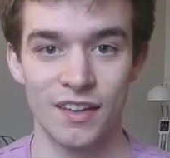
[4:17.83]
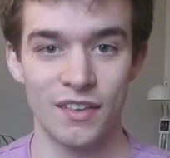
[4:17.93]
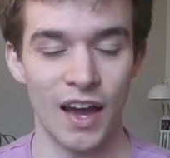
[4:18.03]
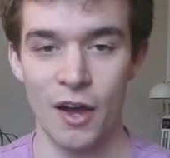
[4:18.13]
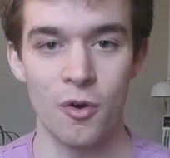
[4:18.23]

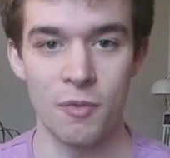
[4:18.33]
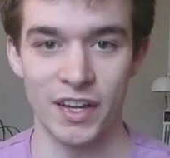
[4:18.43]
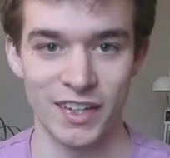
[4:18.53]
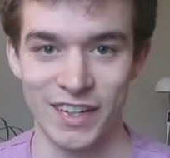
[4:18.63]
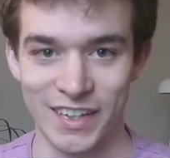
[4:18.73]
How am I
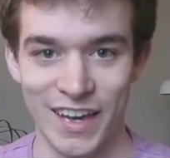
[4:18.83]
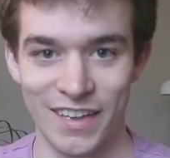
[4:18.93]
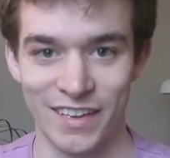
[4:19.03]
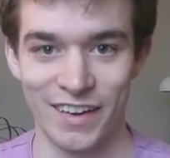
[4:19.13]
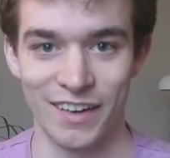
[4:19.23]
going to
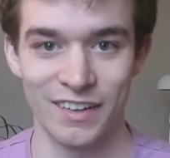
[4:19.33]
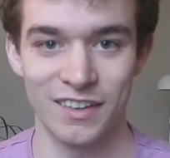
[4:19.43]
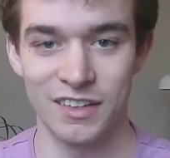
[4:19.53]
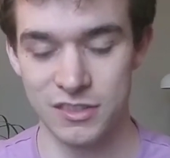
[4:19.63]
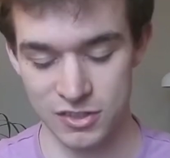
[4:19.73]
get there?
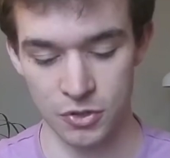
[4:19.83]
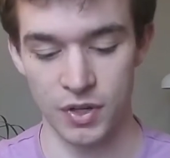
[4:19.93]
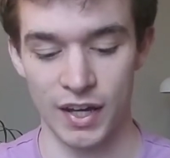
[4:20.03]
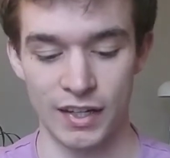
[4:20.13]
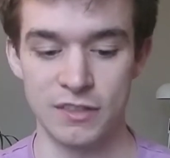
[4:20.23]
So
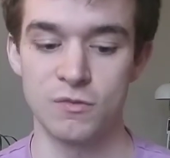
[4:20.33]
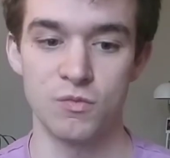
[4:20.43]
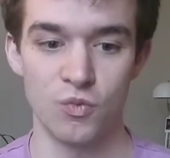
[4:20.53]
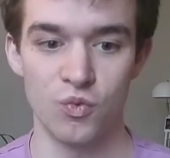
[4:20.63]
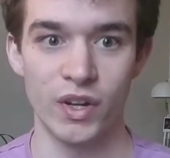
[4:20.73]
I
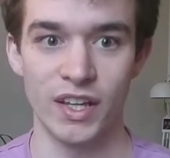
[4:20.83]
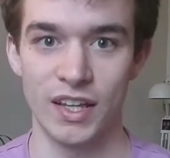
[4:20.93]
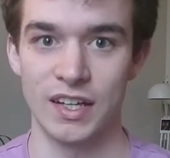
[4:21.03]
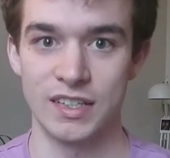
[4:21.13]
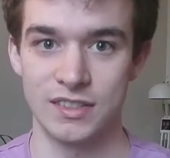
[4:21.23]

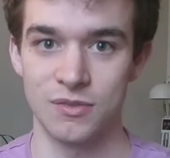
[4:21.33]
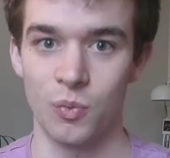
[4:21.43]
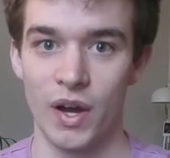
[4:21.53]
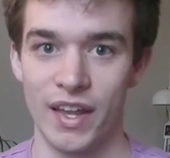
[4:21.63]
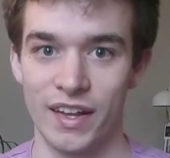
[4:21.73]
realized
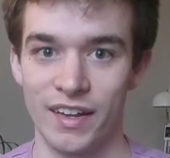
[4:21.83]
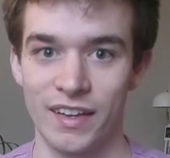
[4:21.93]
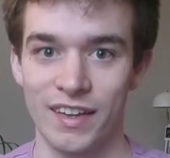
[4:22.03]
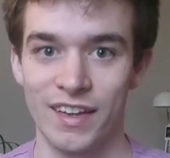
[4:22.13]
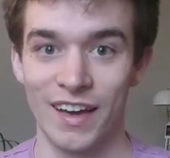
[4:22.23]
when
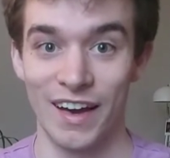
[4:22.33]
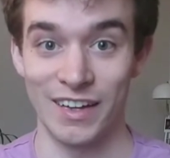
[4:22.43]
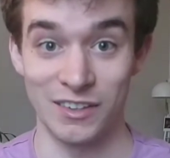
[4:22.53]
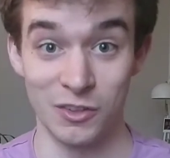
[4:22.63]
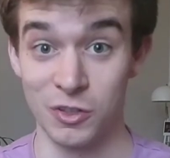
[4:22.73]

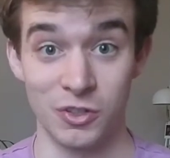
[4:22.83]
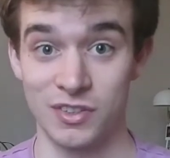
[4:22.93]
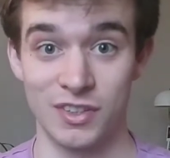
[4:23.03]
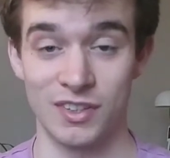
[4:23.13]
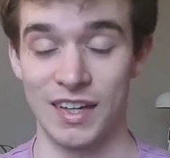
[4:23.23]
I
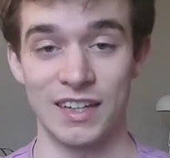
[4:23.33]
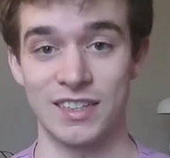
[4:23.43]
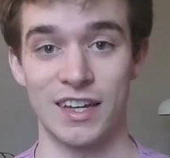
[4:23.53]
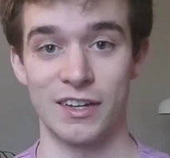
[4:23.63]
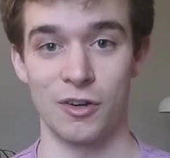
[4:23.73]
looked at that
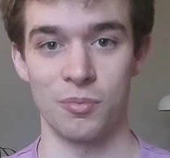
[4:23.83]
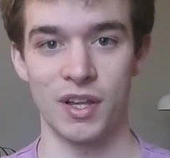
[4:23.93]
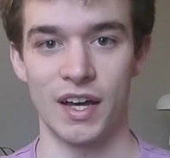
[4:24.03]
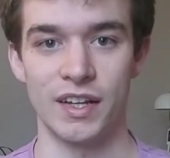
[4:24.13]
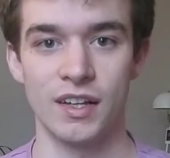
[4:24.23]
10-year
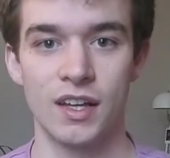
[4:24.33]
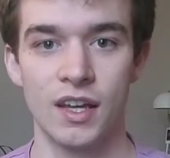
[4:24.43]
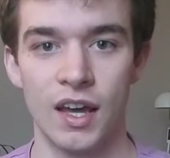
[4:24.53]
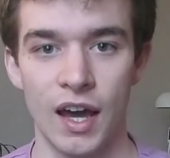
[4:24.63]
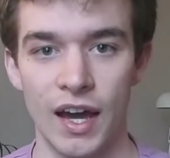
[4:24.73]
plan,
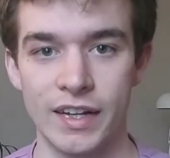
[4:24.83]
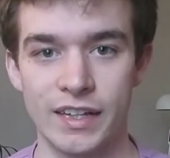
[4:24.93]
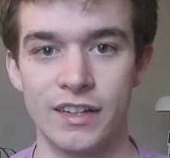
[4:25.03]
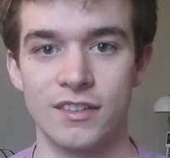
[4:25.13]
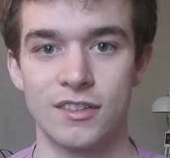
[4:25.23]
I
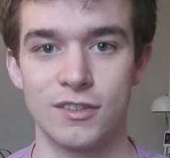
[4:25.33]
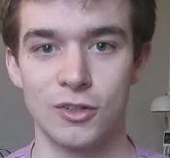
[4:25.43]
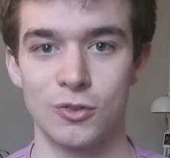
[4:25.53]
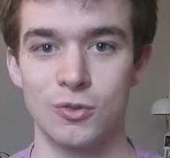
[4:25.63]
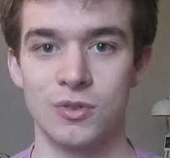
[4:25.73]
needed
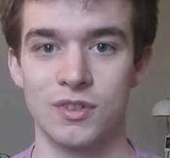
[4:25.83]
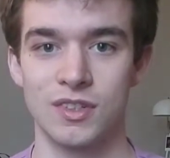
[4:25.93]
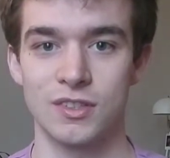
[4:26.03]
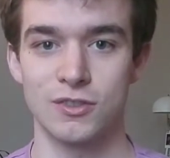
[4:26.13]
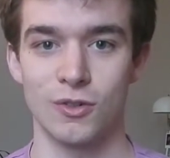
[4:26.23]
to
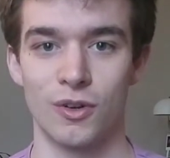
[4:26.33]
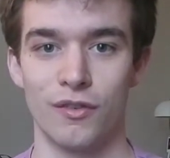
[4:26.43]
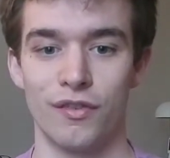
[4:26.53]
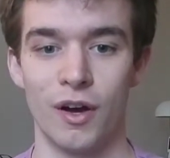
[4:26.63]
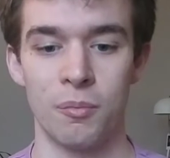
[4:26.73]
sort
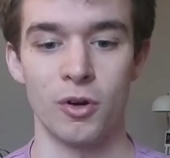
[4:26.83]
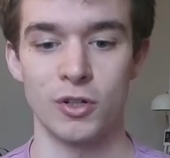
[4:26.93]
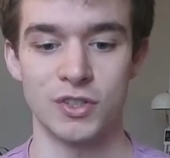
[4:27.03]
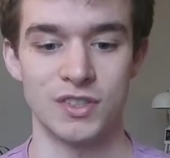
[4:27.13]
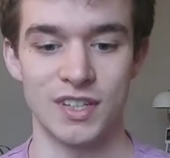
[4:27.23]
of
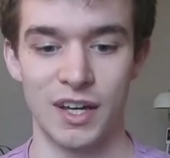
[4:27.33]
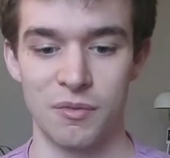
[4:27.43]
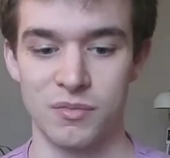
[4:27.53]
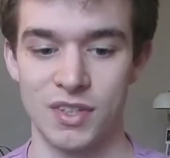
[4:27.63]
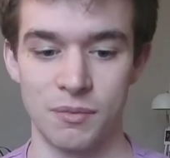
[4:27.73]
apportion
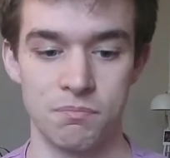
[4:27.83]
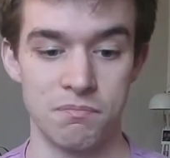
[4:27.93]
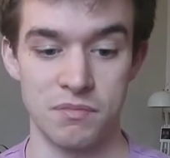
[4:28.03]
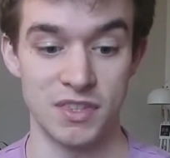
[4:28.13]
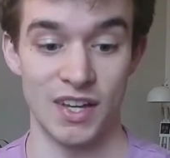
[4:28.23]
time to
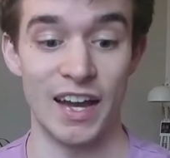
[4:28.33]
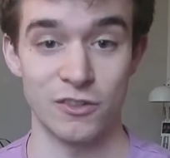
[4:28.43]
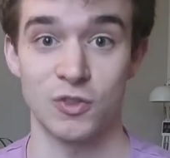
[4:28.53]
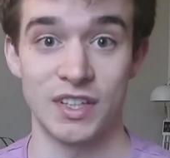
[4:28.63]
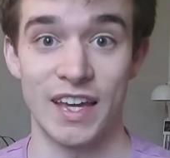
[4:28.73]

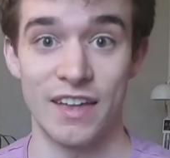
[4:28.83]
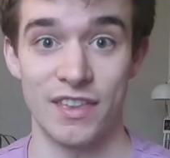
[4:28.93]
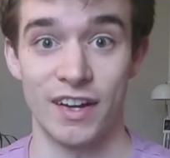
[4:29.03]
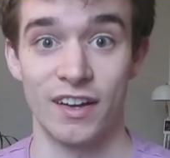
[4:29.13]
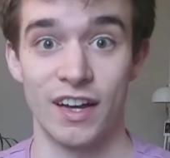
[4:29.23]
actually get
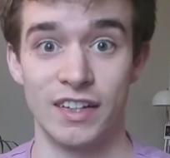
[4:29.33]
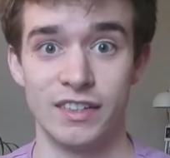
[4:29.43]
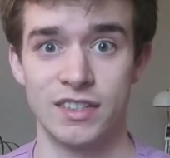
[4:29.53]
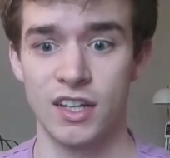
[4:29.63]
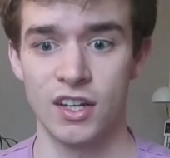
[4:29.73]
there
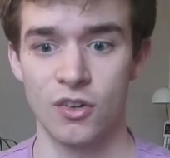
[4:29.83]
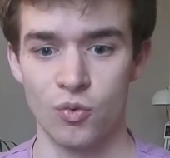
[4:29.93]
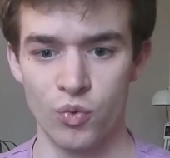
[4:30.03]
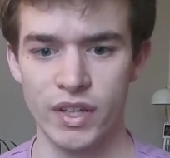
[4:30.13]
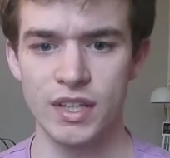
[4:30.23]
and
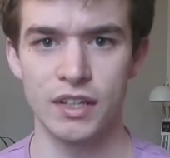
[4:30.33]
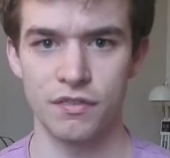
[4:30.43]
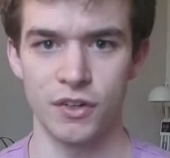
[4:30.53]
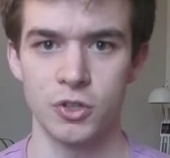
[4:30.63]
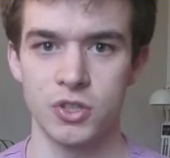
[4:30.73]
really
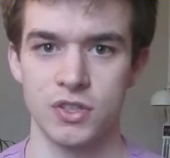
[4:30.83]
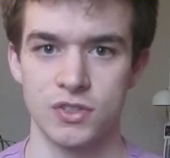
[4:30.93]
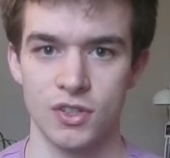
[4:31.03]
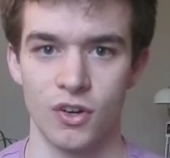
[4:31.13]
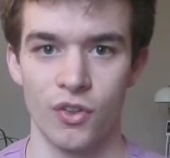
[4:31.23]

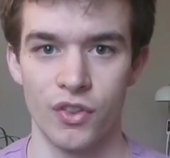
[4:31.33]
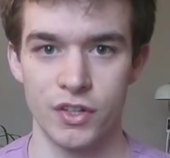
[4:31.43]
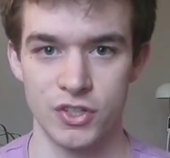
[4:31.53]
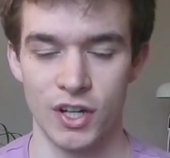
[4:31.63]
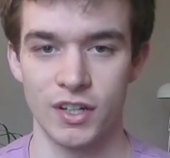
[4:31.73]
focus on the
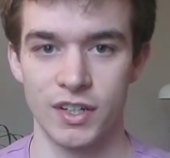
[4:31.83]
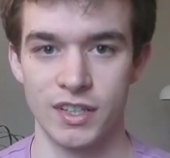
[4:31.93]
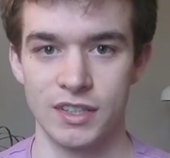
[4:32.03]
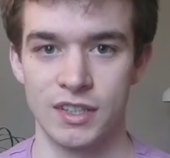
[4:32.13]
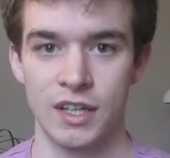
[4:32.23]

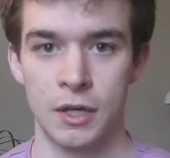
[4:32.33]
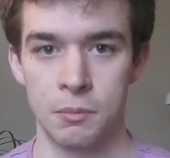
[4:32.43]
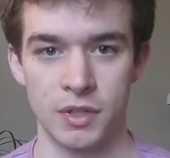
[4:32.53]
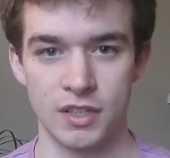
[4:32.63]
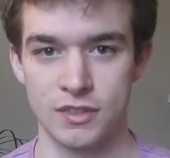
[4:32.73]
journey,
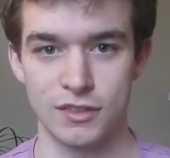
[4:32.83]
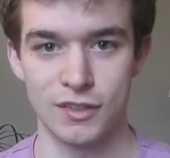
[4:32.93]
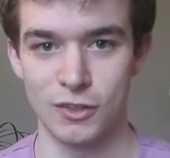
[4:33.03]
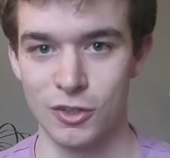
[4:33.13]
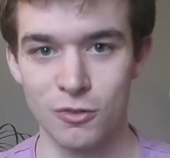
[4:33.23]
because
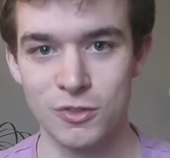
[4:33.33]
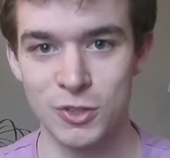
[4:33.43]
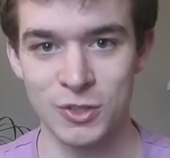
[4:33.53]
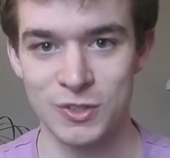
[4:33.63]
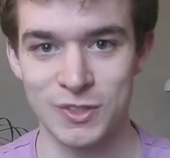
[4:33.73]
you don't
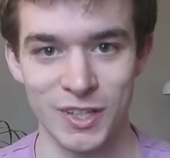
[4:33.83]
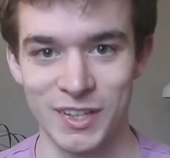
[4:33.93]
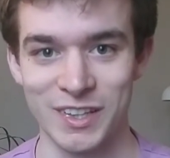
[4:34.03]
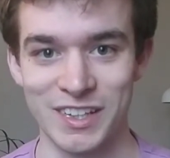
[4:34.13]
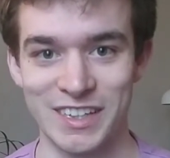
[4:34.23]
just
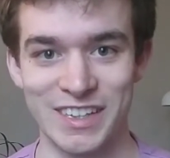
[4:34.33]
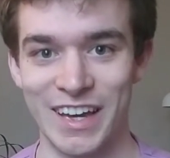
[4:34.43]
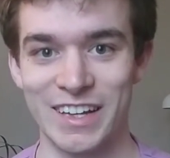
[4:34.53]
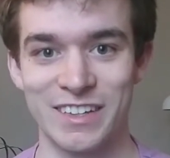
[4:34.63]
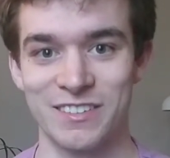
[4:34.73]
suddenly
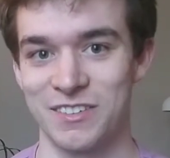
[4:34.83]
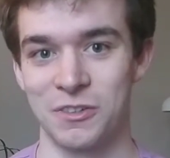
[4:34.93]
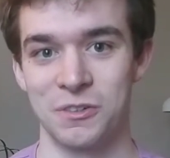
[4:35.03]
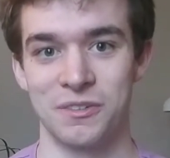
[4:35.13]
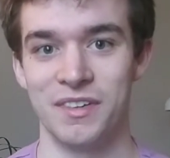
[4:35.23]
get
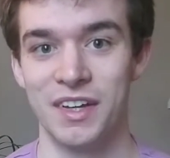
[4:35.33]
to,